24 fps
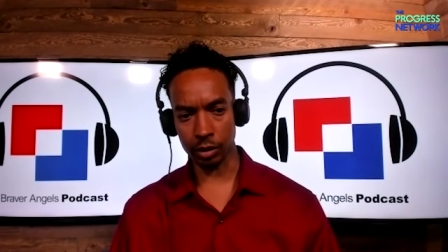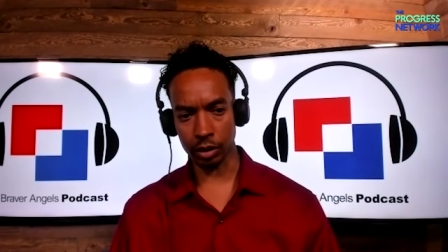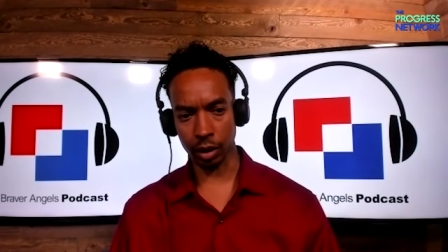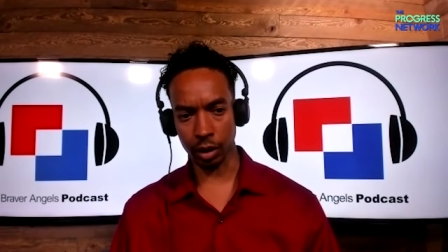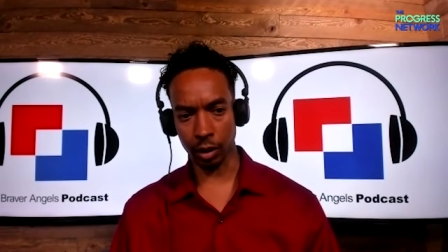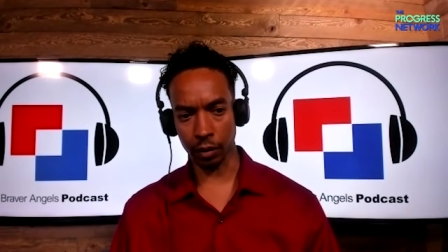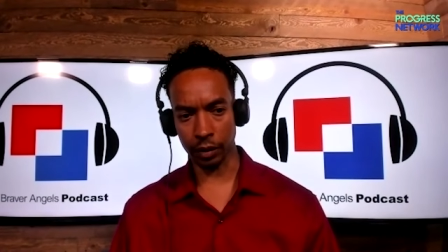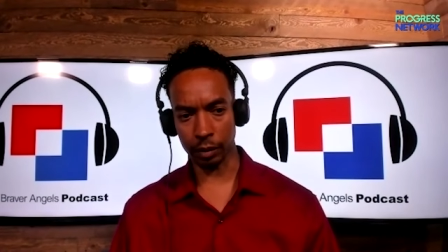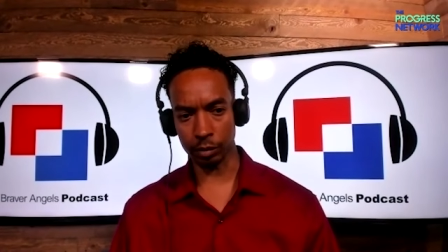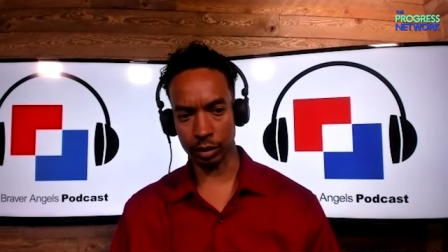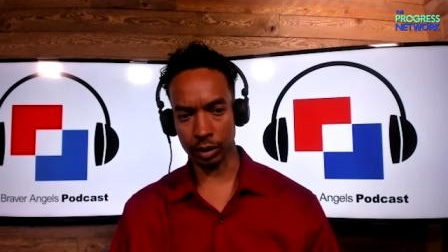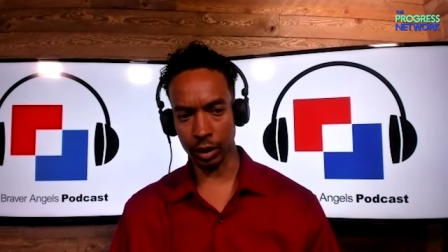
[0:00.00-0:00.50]

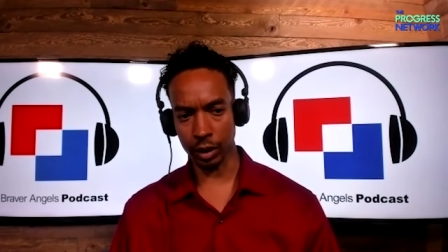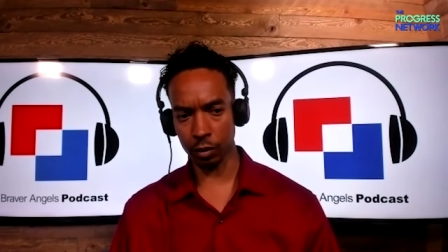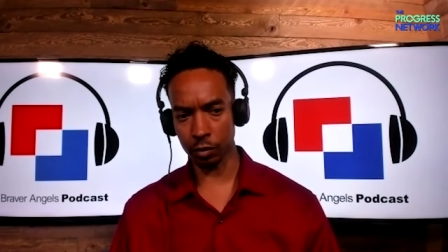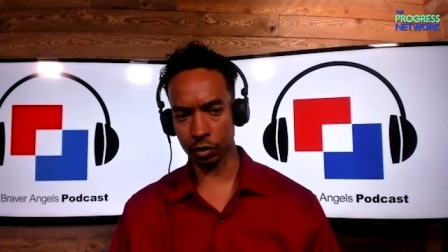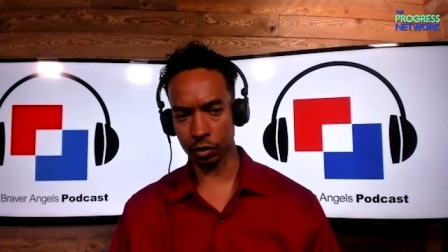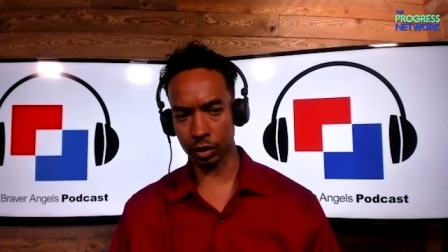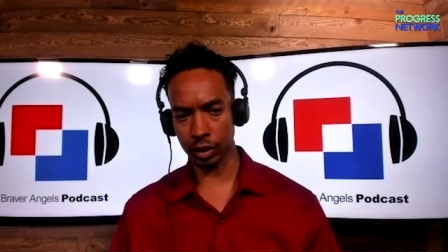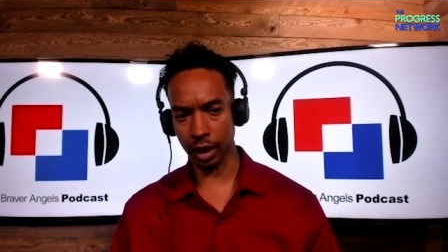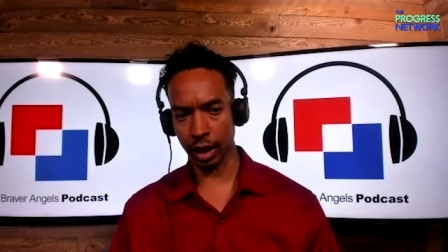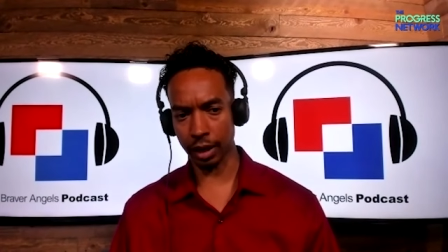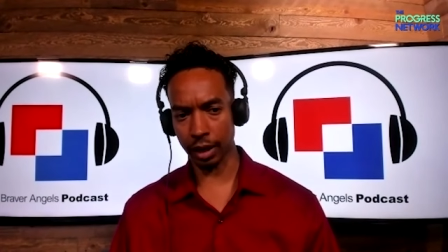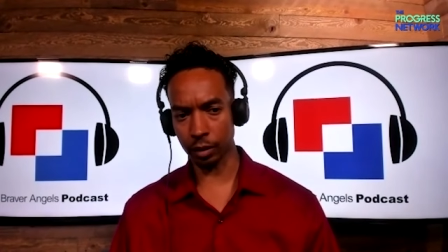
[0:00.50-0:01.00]
are
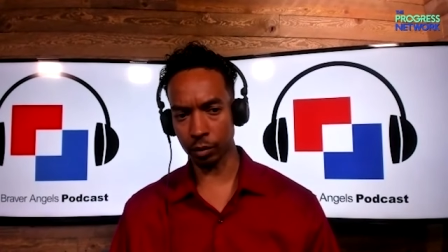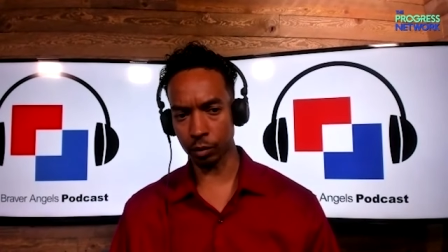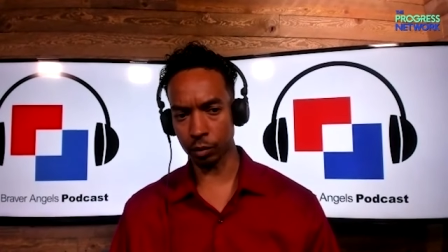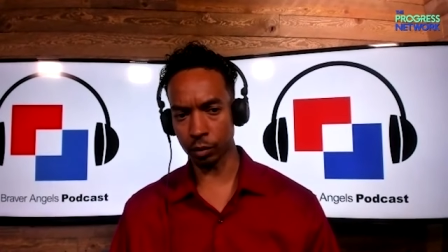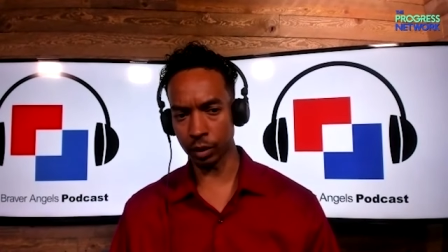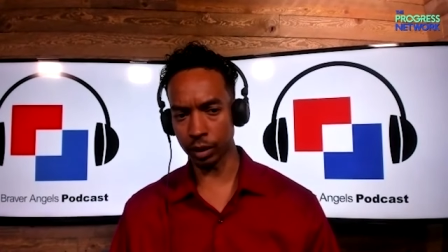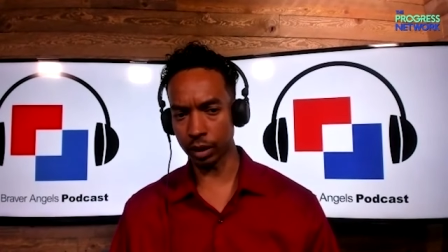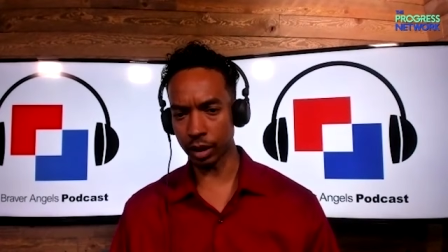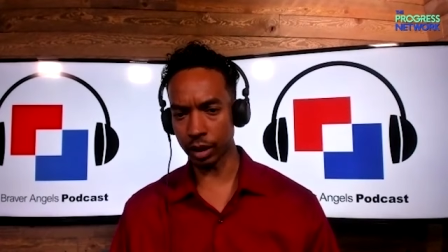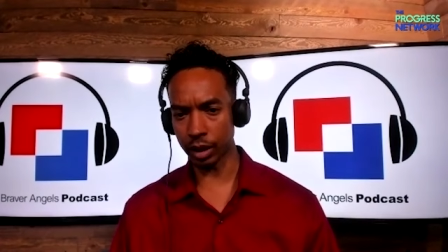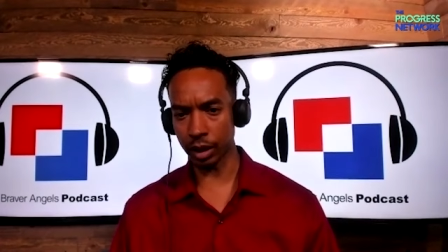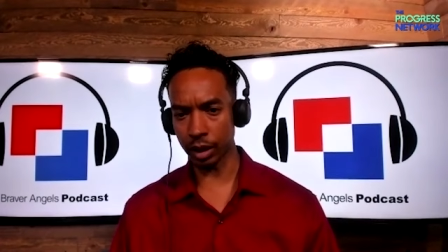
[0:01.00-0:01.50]
themselves not
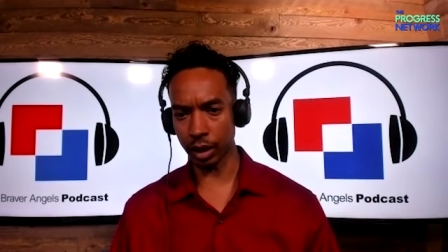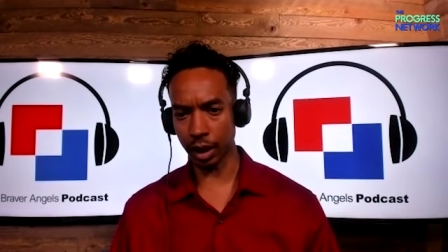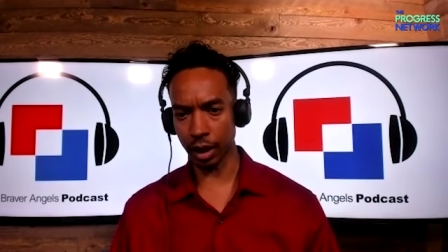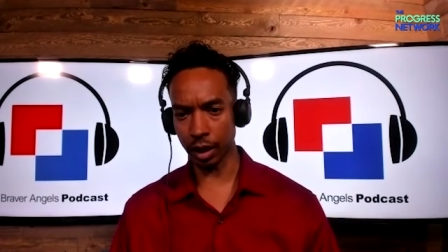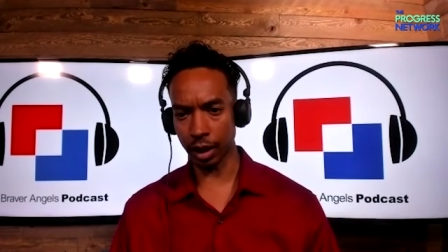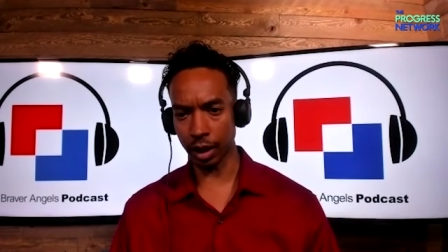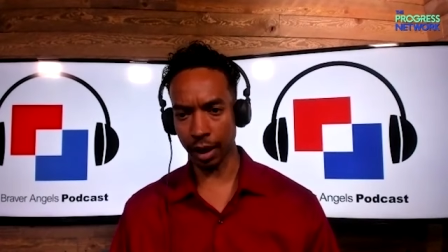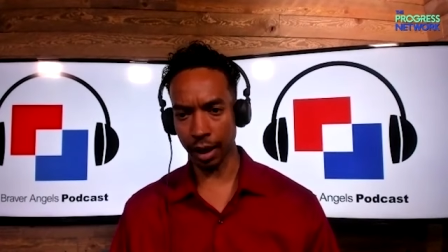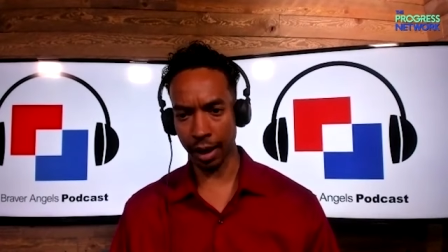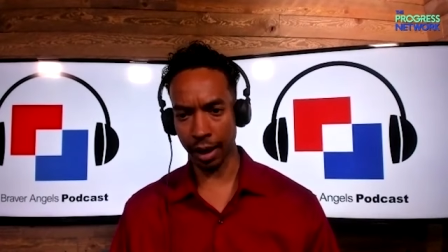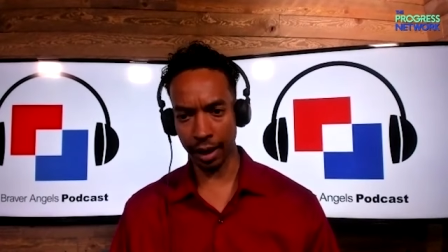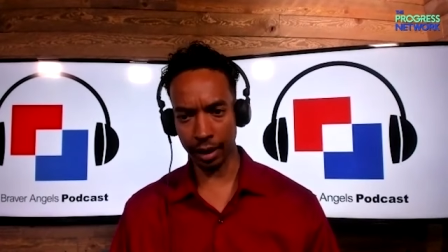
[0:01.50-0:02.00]
really
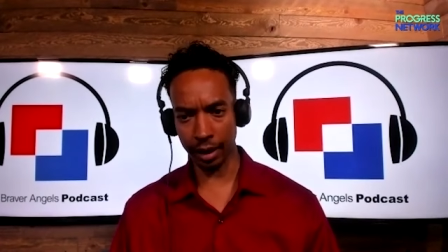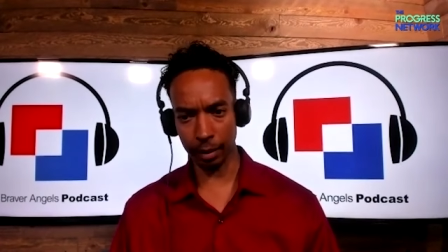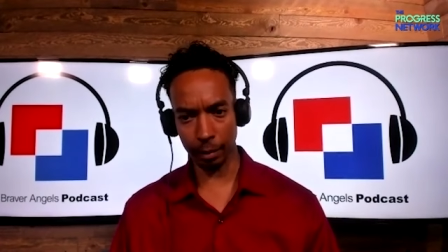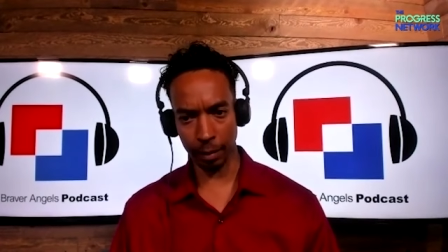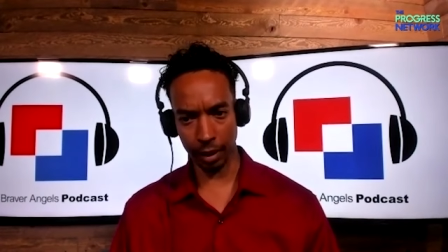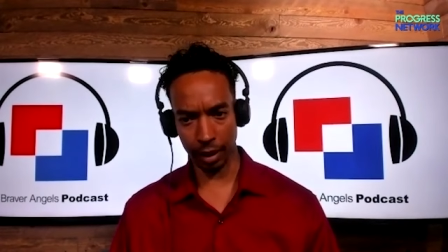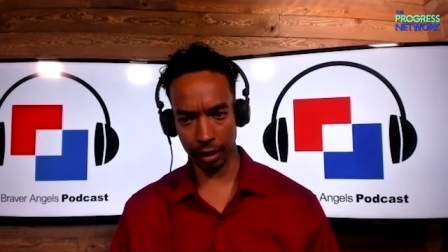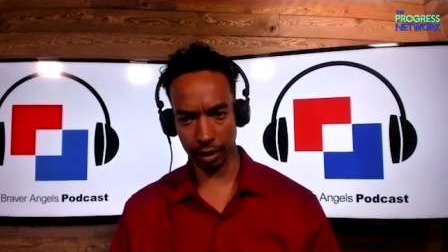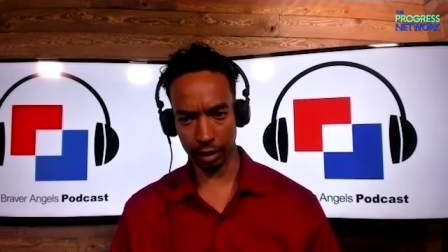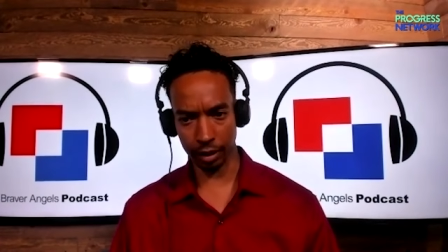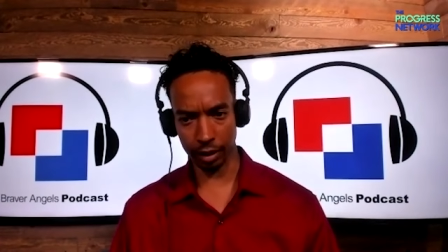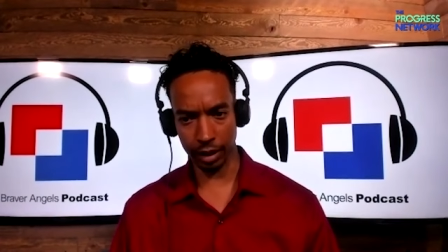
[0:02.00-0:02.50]

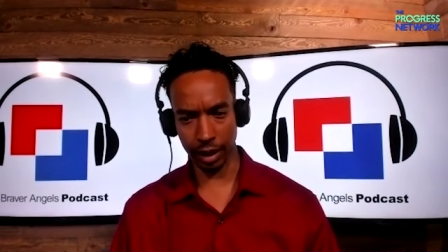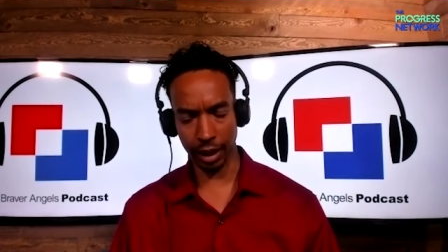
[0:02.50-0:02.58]
animated,